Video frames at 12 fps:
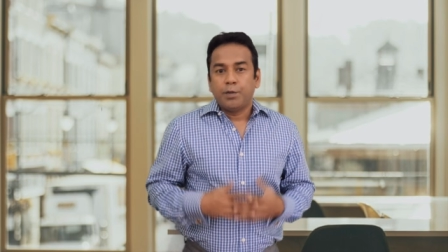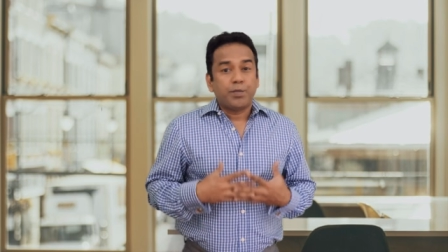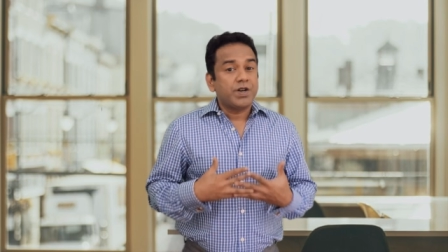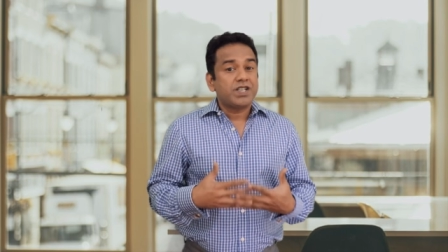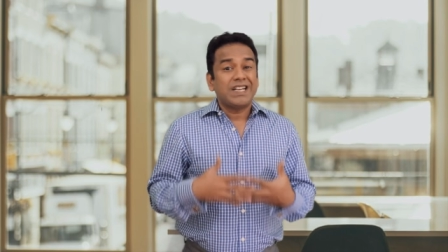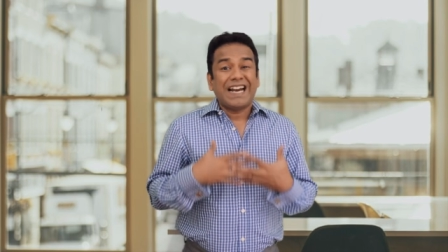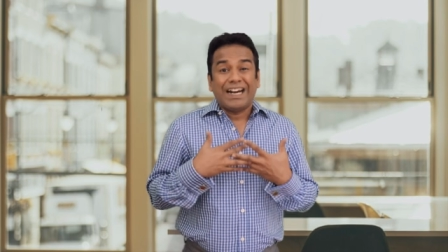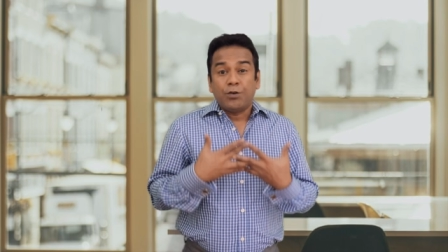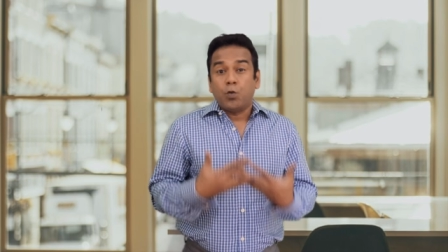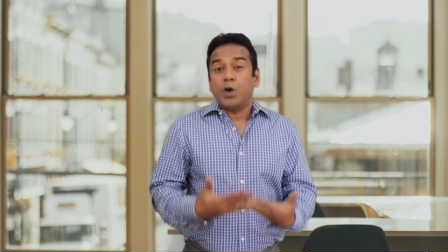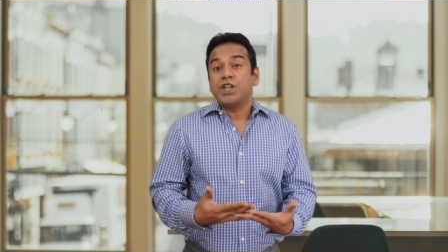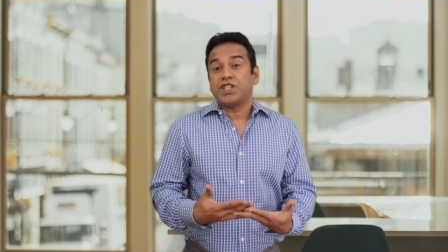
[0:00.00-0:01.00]
Personal
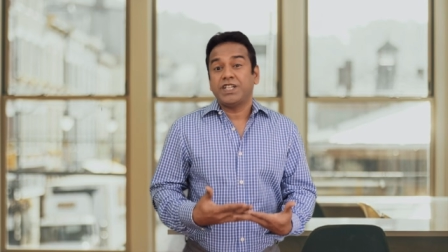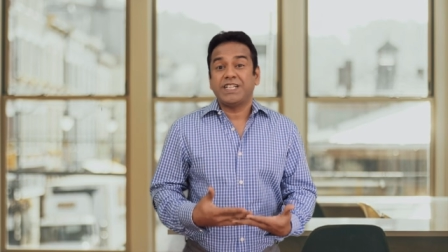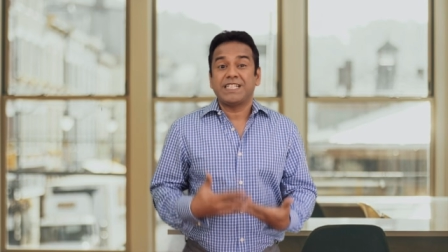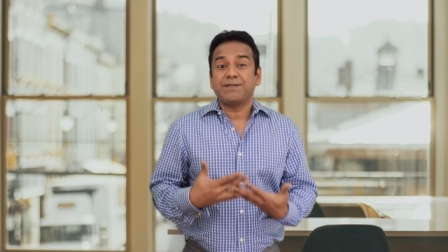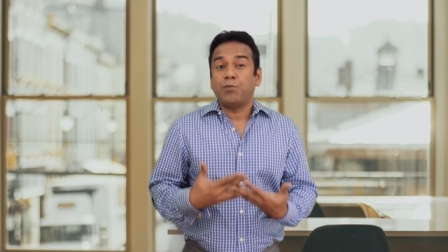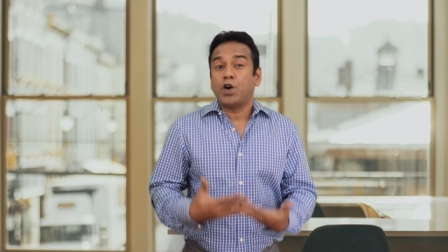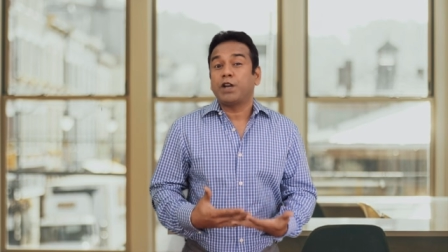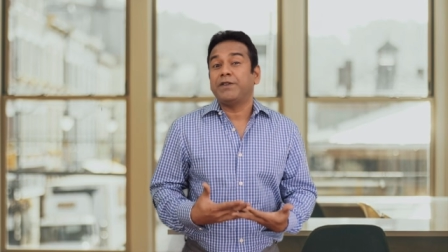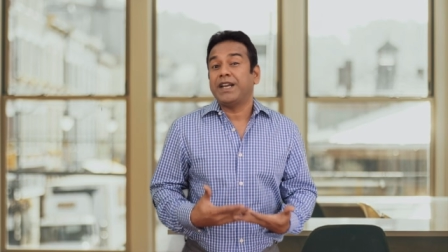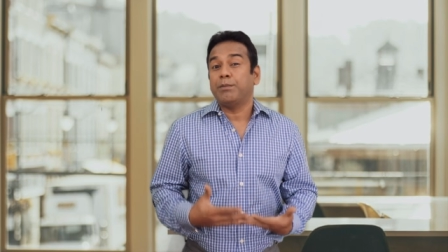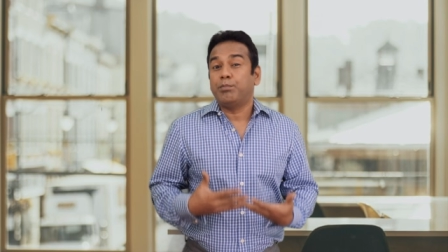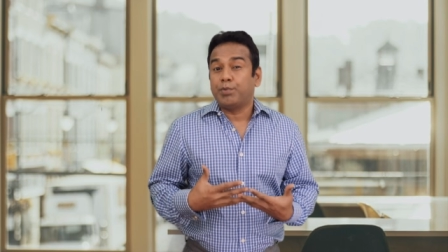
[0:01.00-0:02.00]
adversities
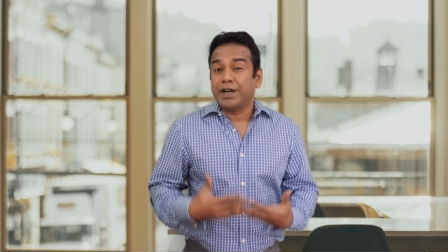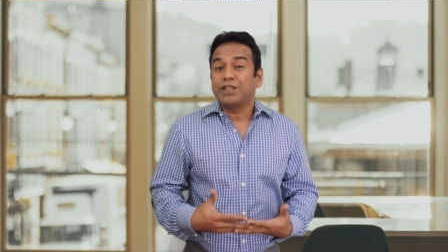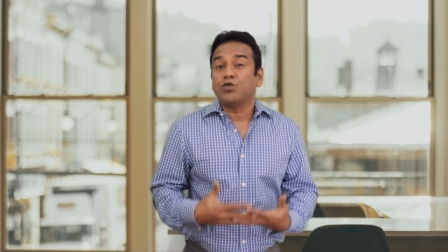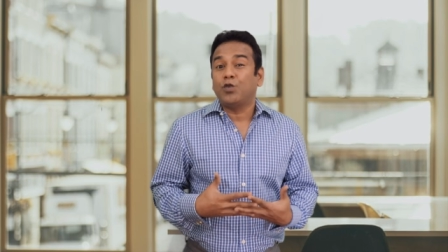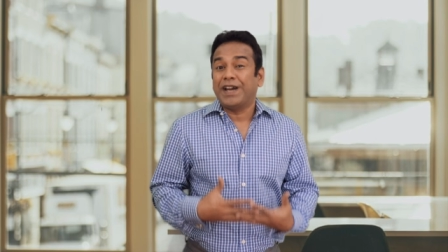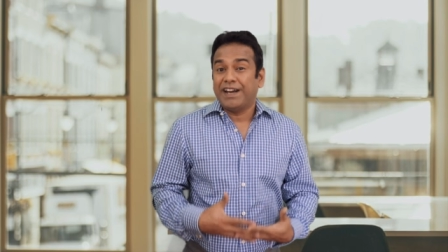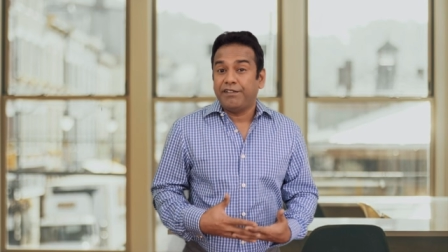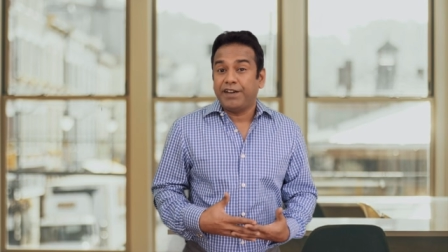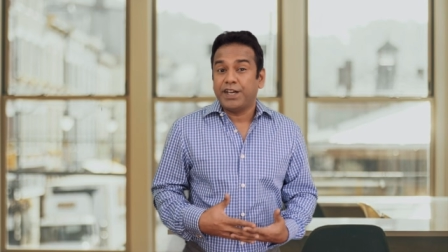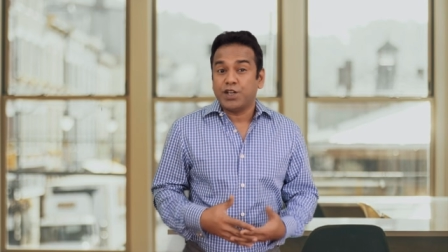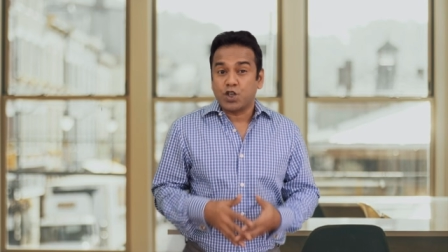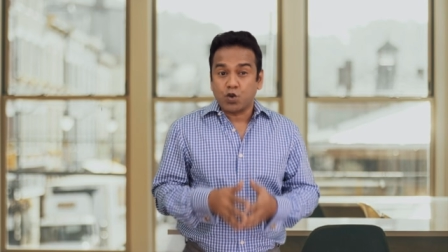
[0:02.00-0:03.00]
motivate a breakthrough
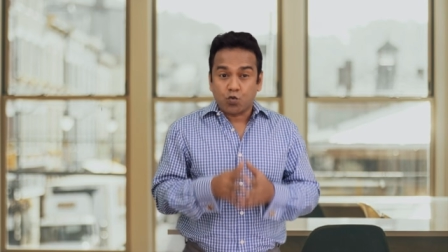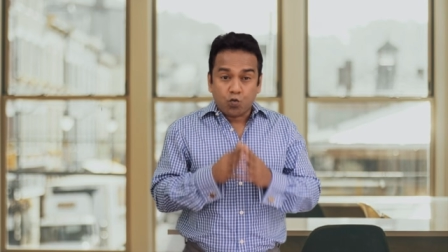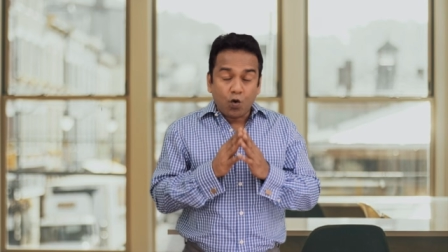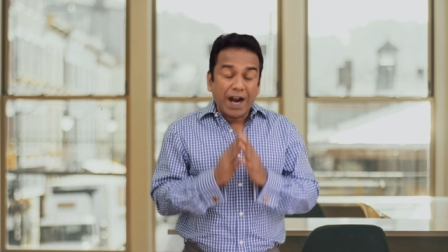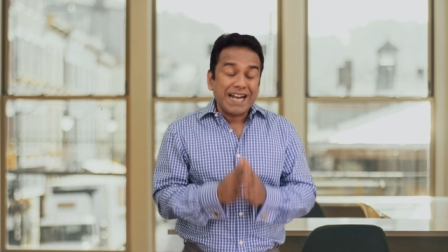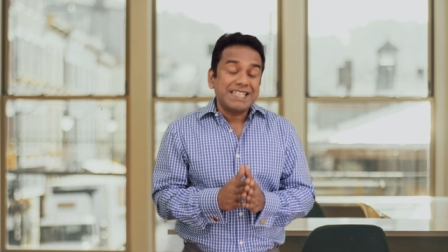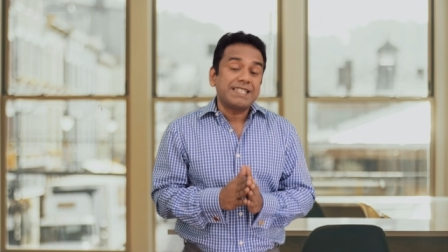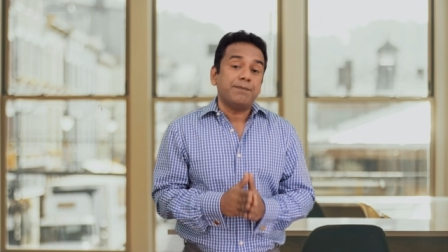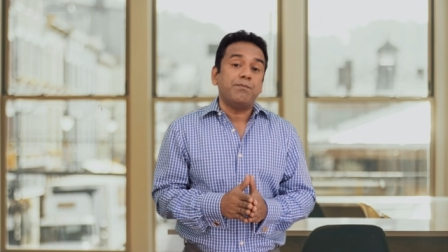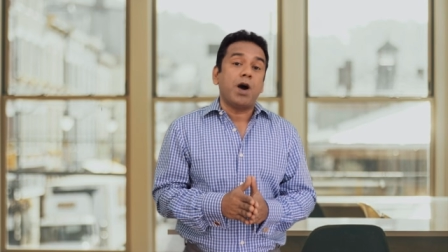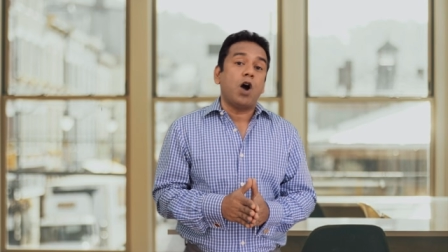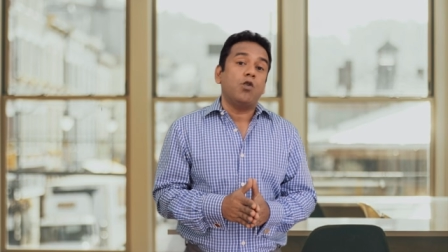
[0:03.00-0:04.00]
innovator to rise
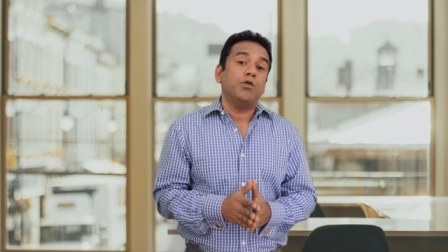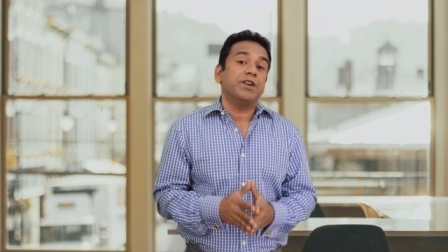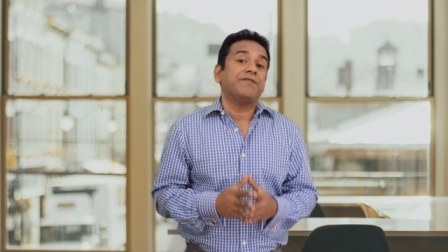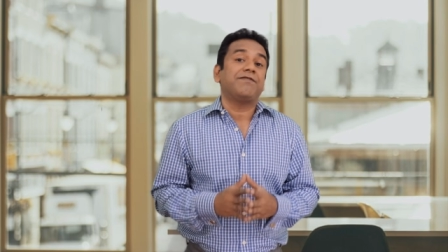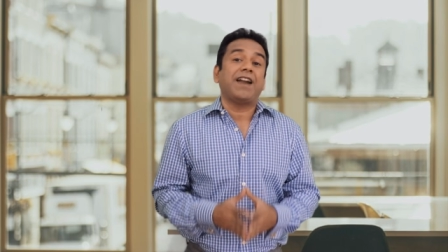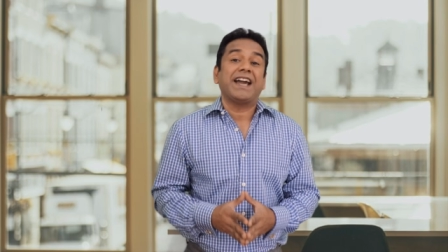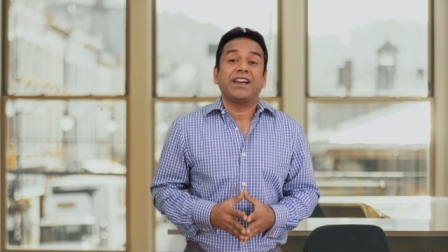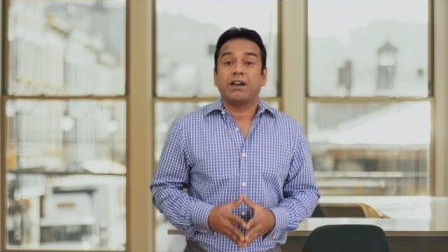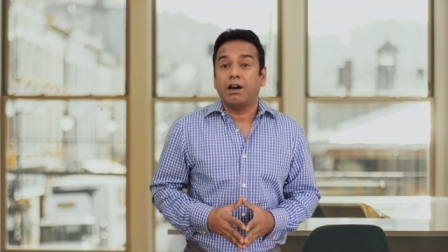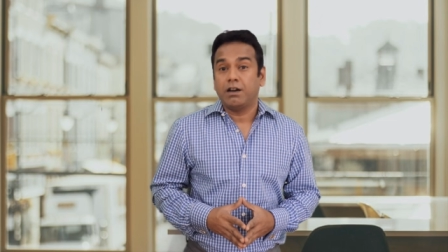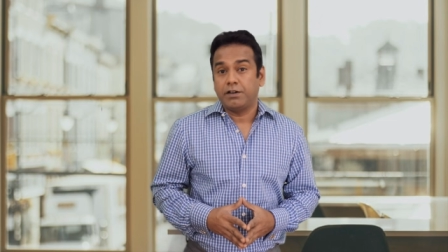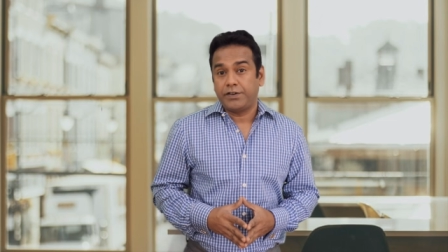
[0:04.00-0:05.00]
above with flying
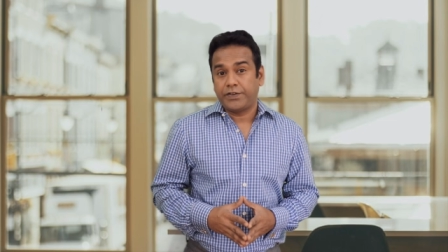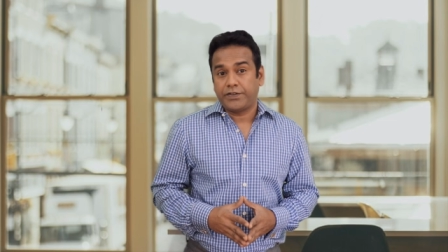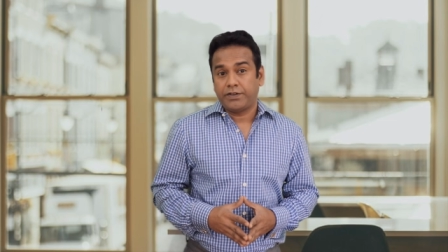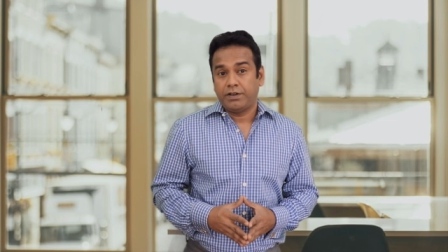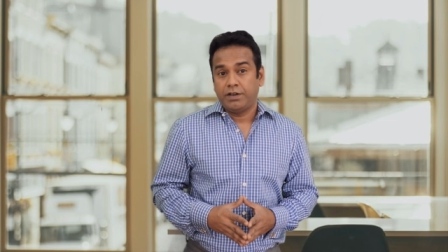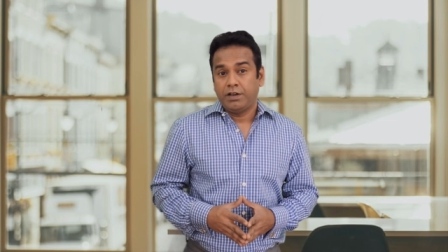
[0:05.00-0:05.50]
colors.